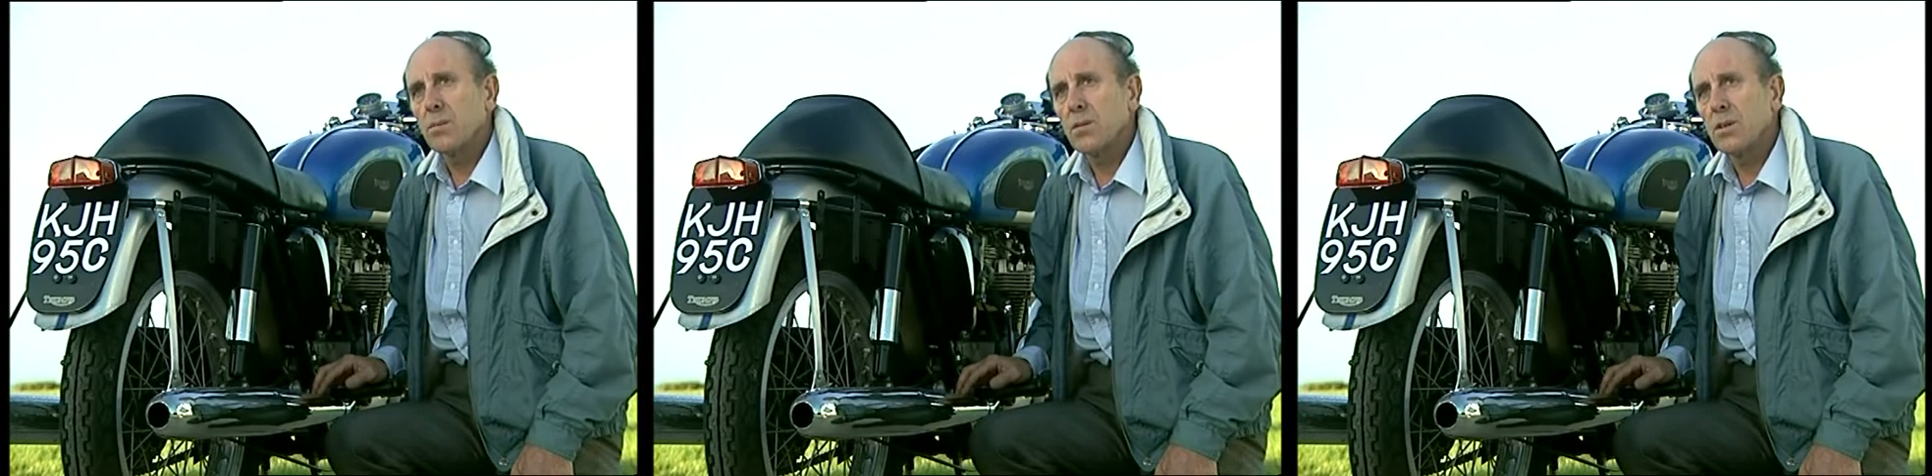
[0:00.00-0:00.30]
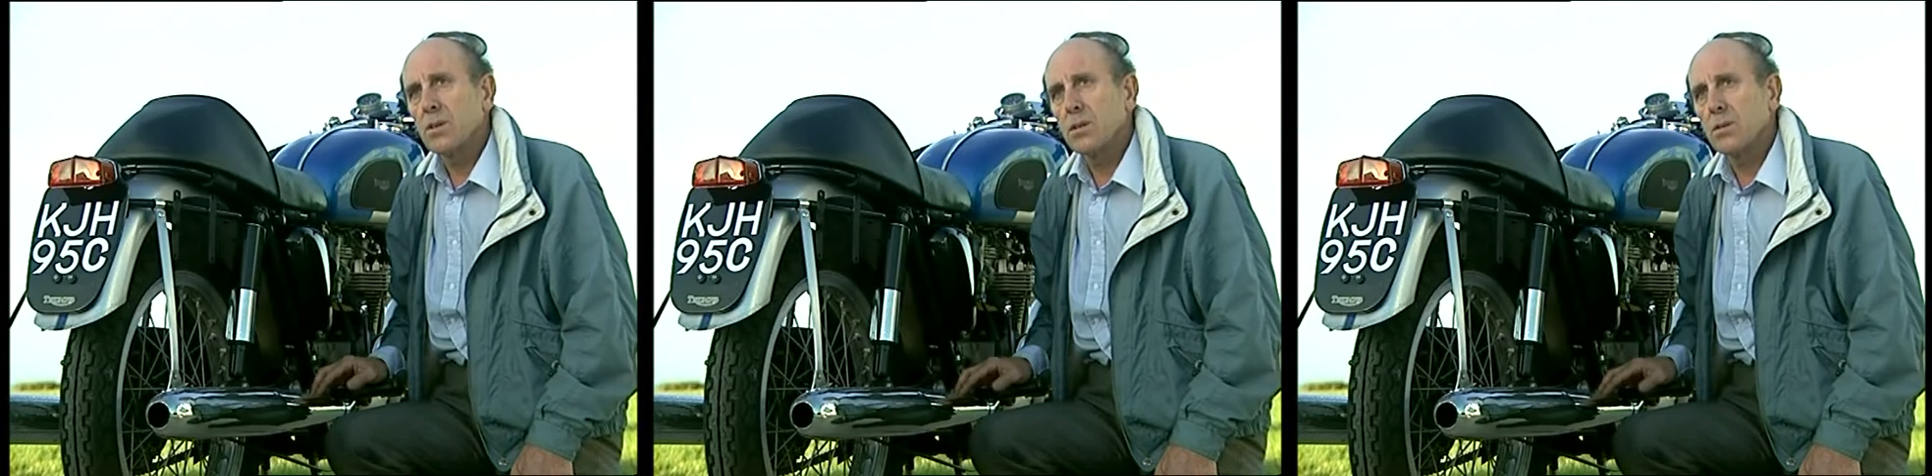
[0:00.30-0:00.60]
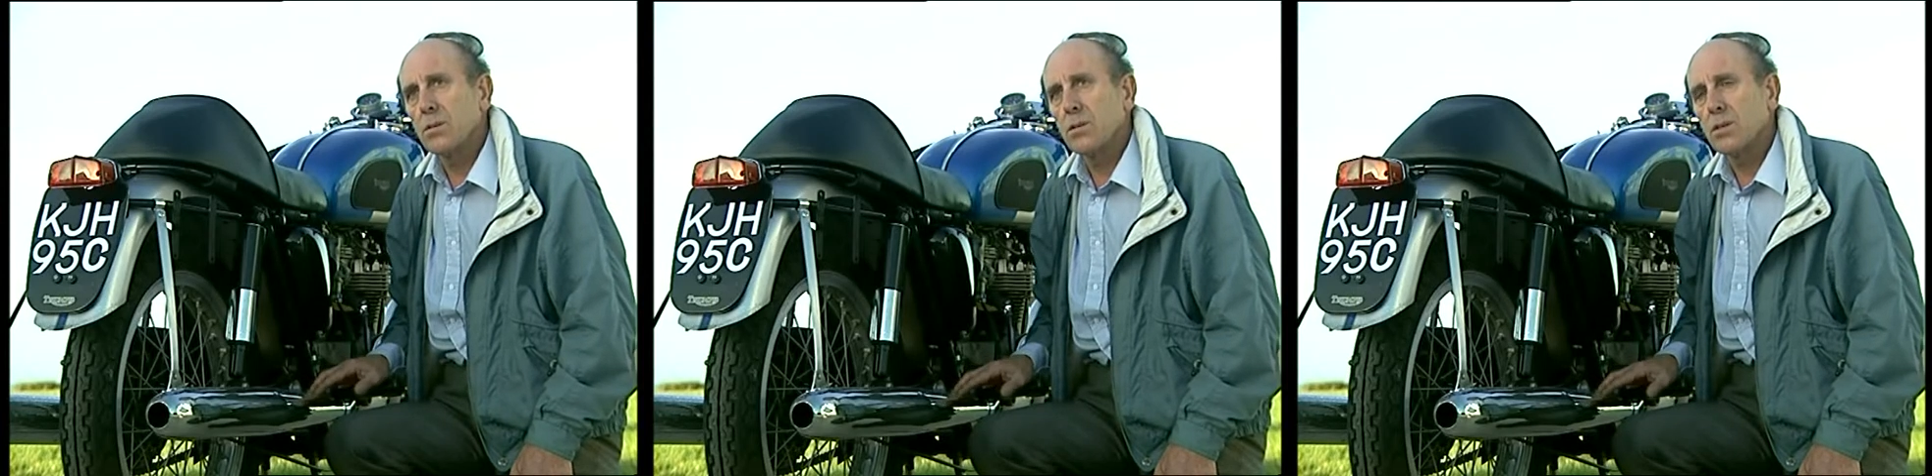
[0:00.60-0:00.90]
because it
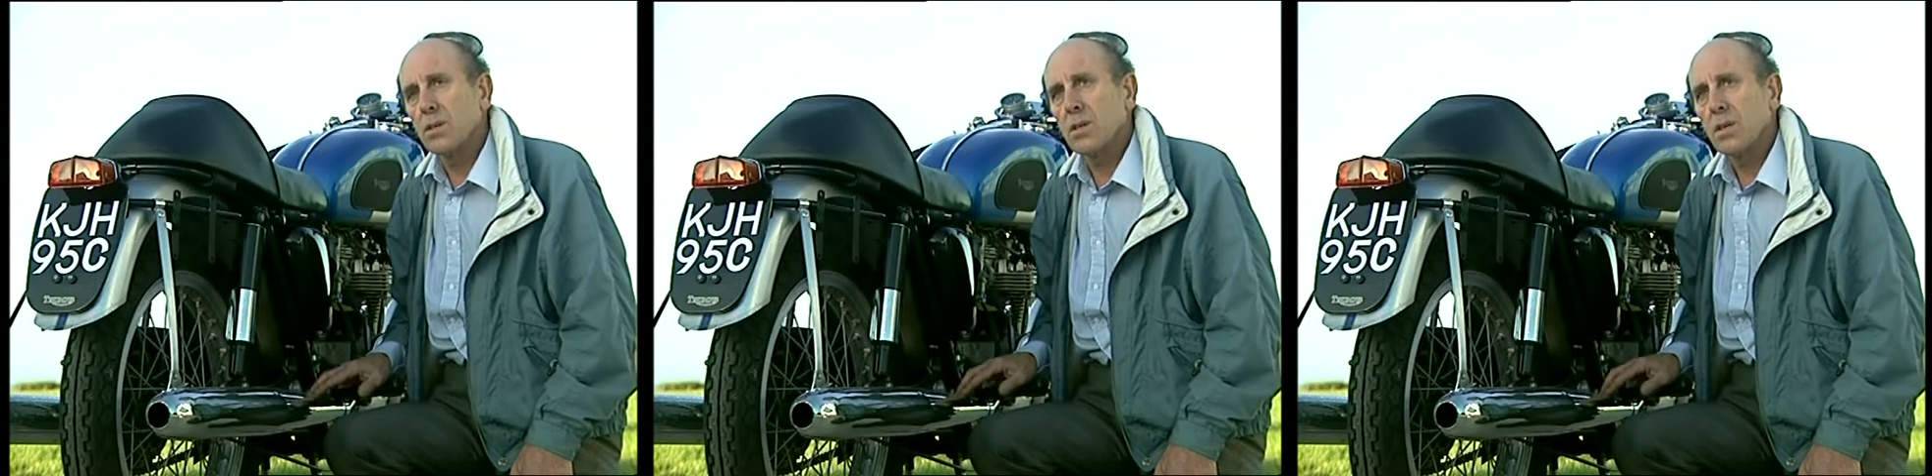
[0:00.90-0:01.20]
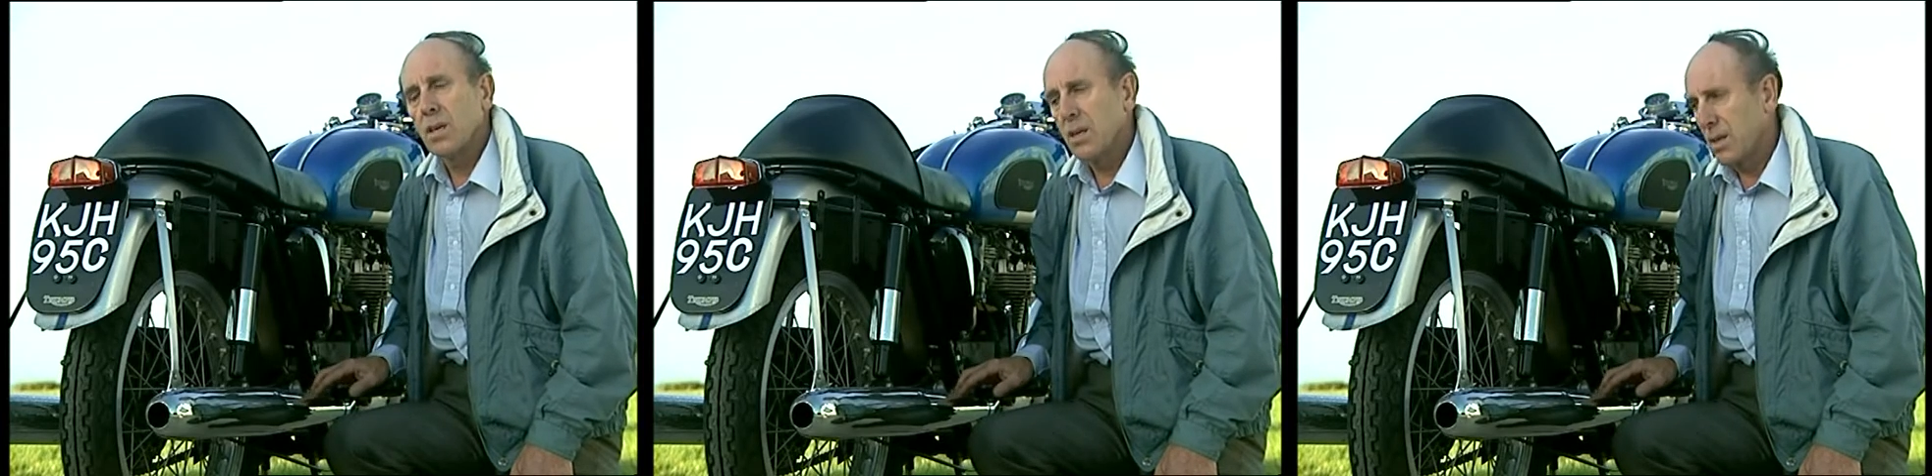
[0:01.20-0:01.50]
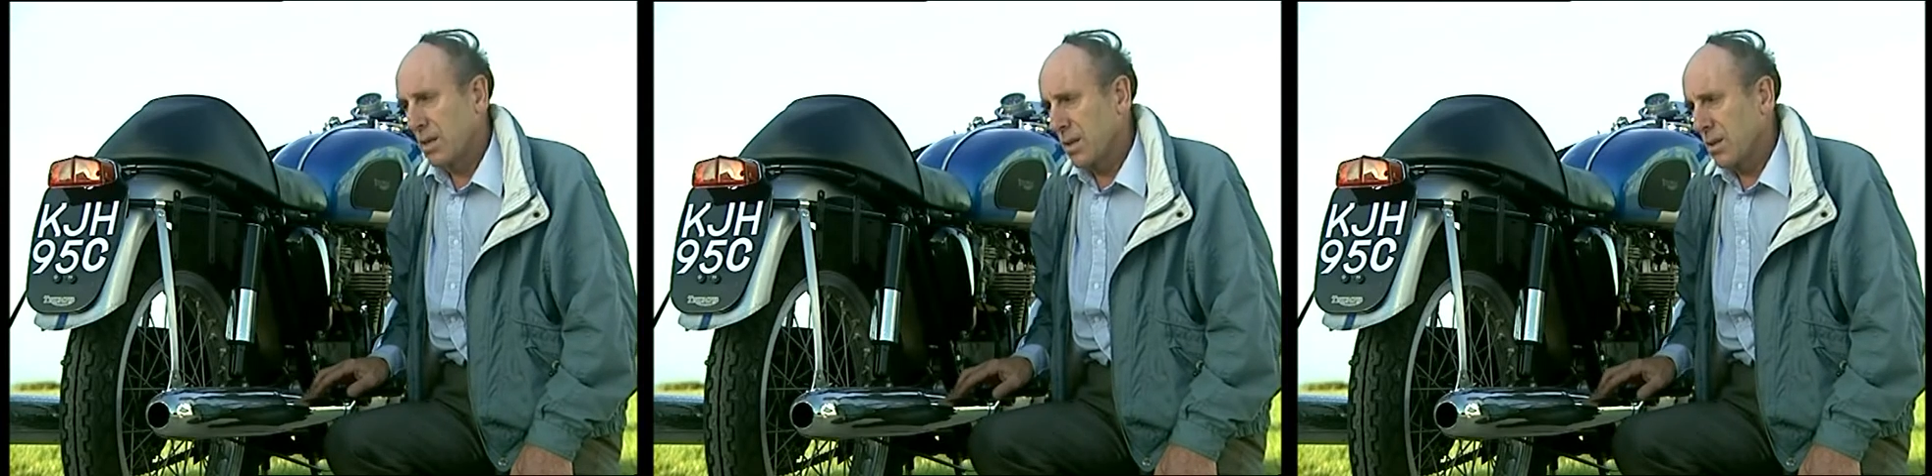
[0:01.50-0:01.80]
was
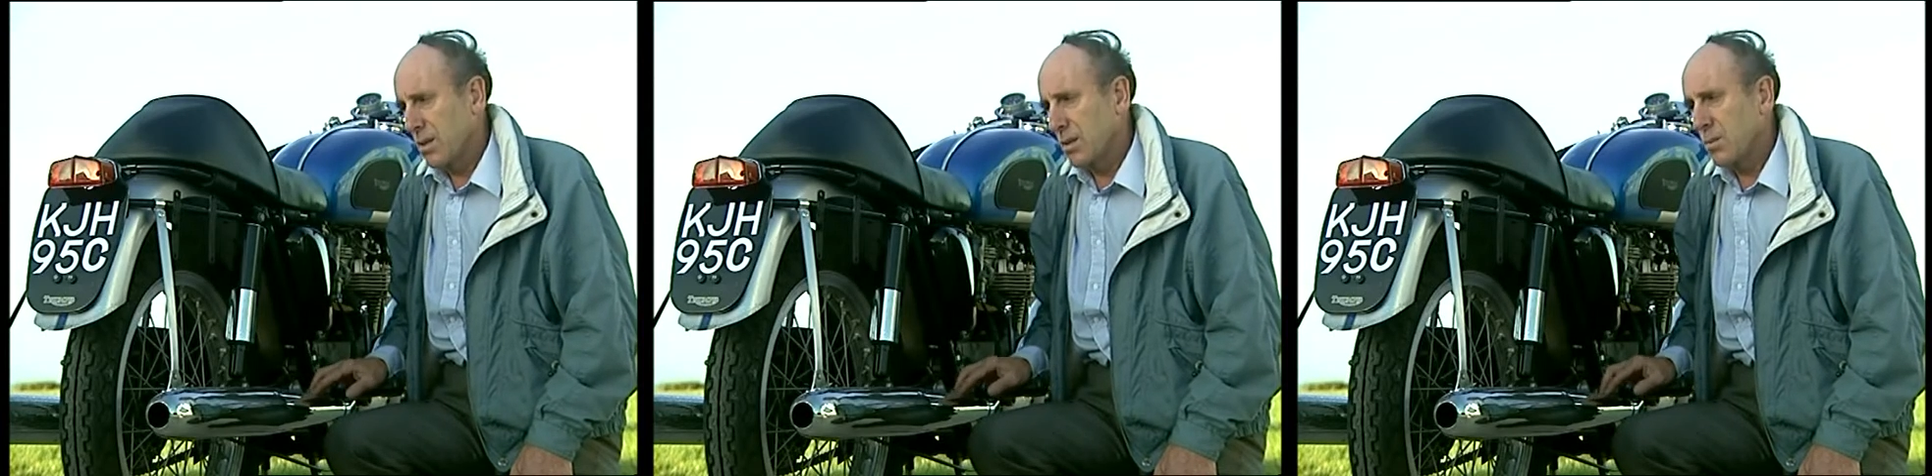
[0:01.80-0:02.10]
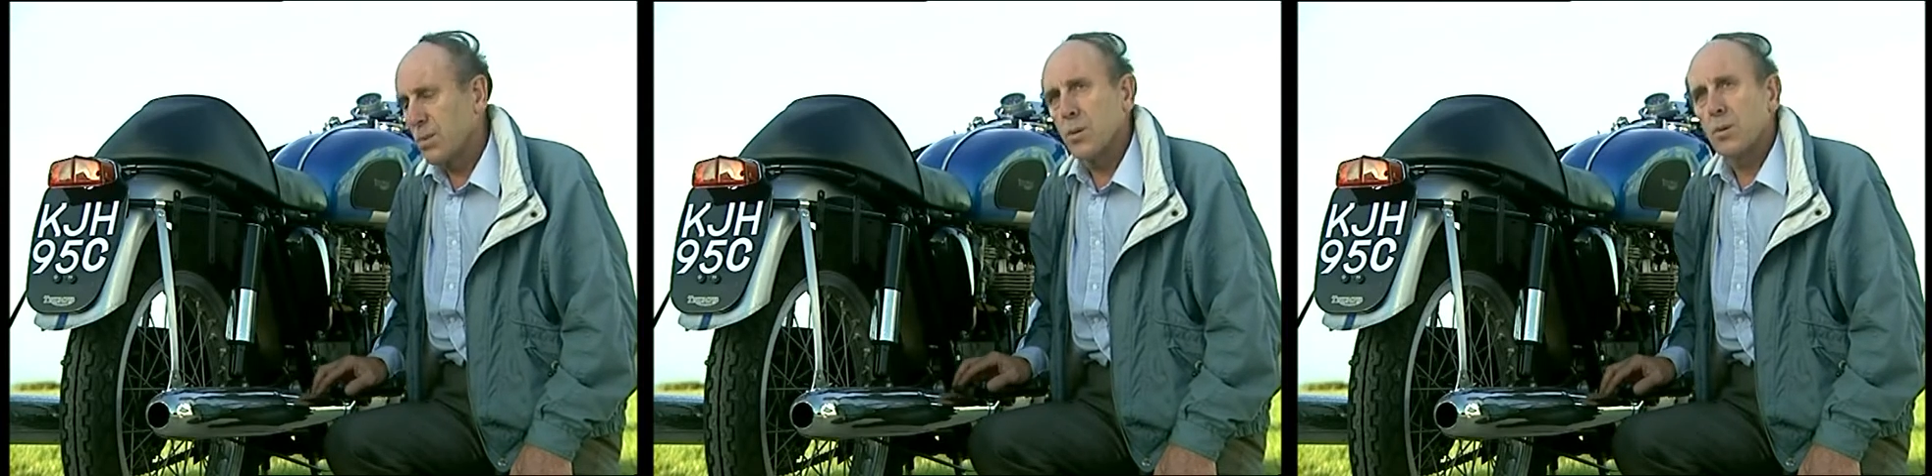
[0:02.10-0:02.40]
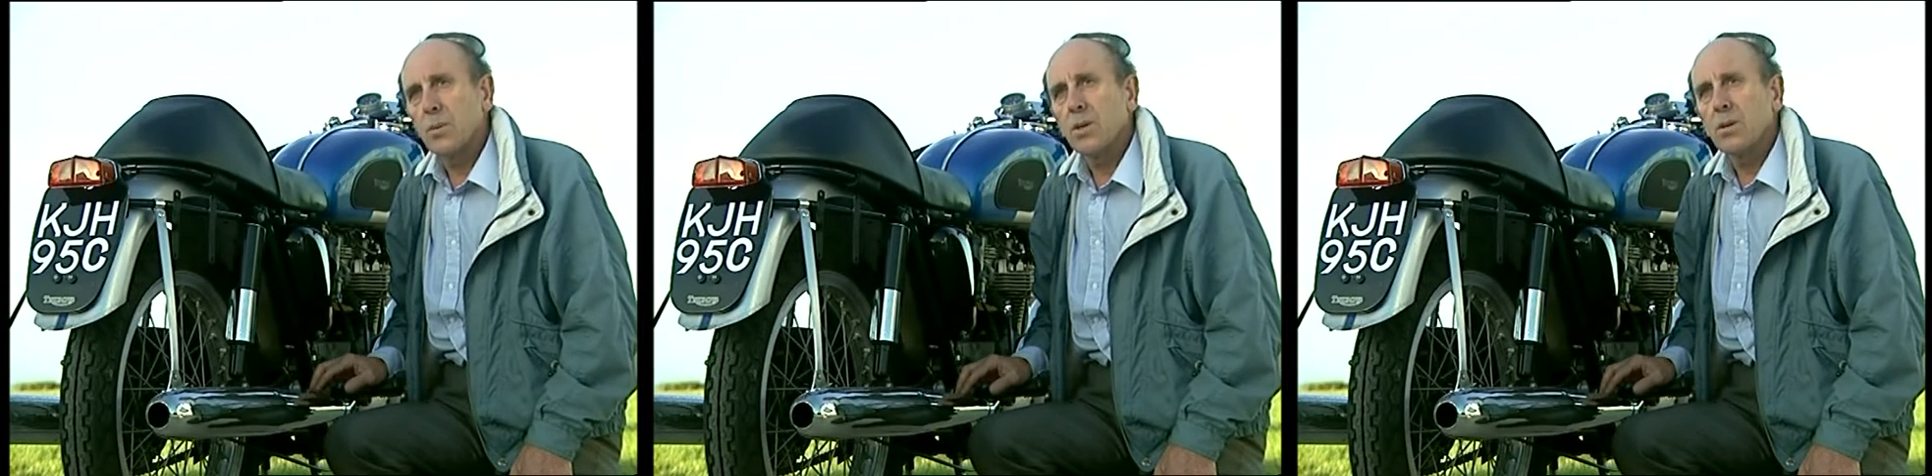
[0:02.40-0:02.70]

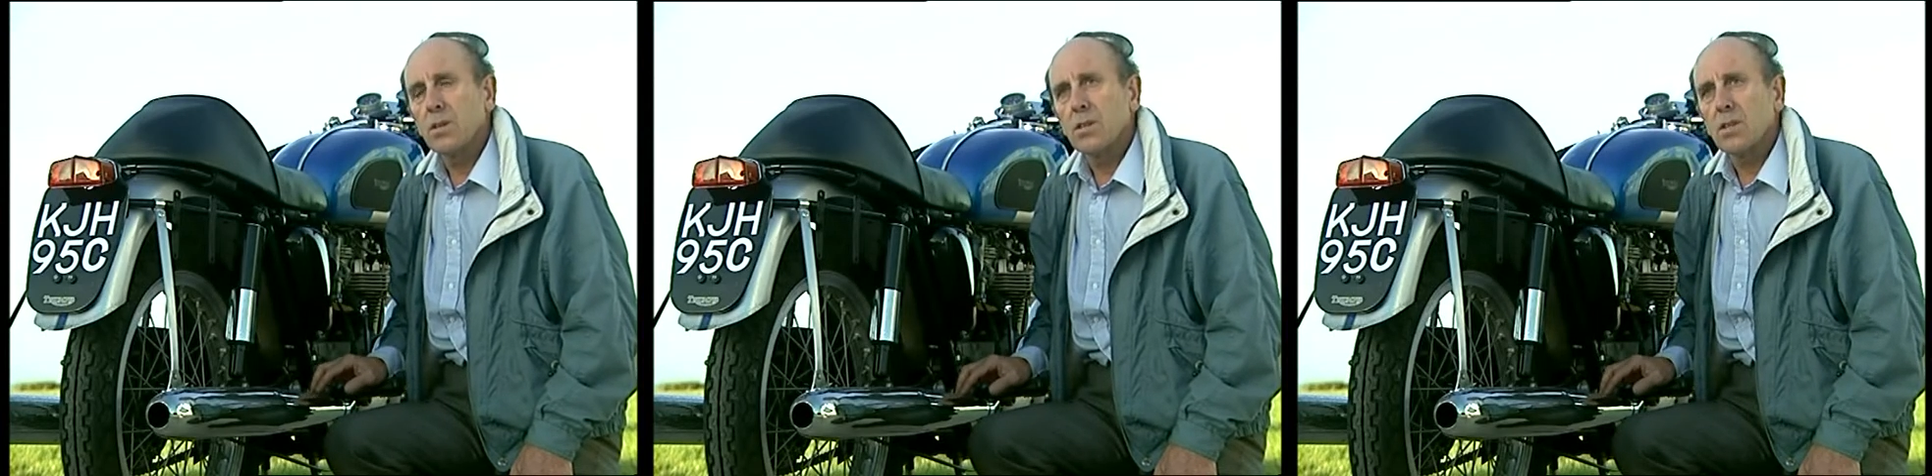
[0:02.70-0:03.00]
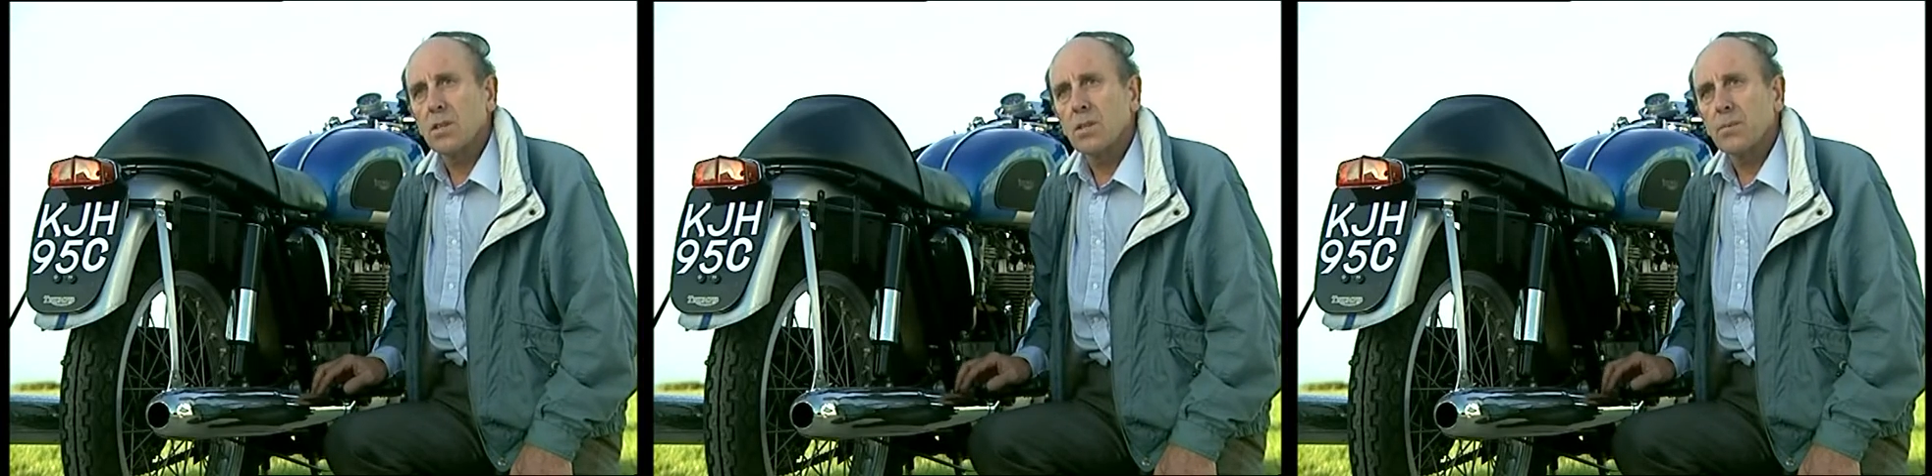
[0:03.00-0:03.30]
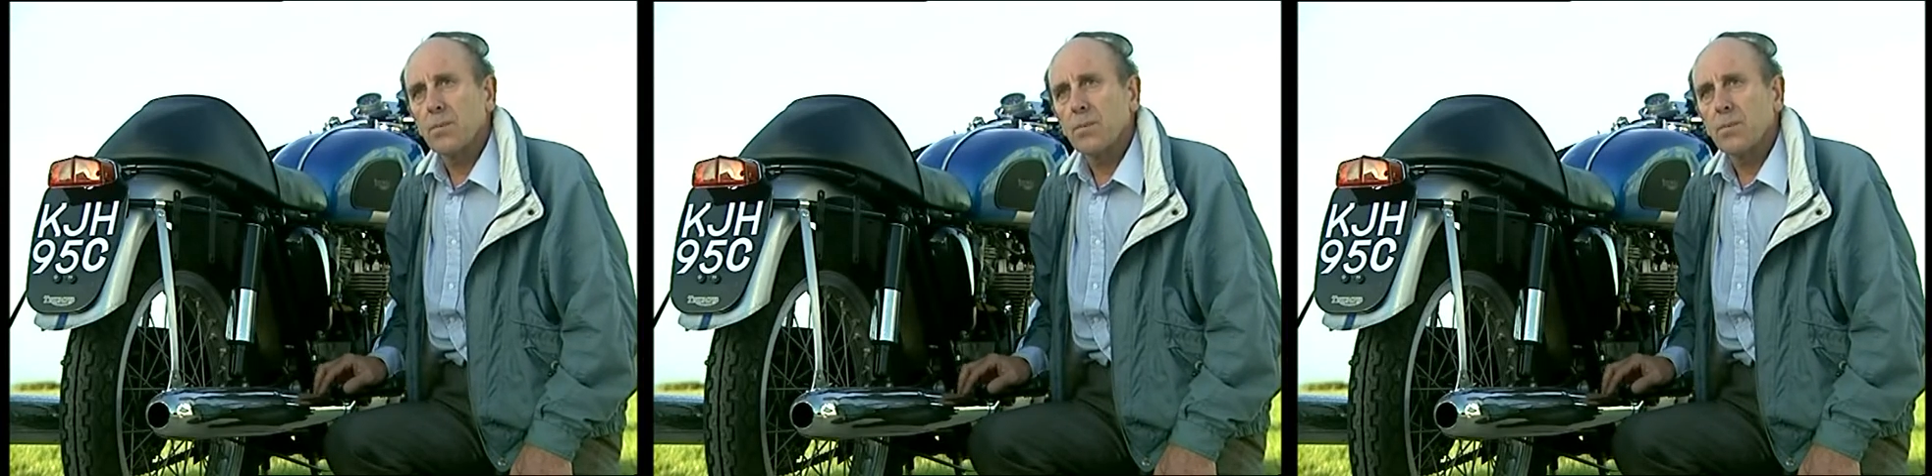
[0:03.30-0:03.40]
probably quite tight.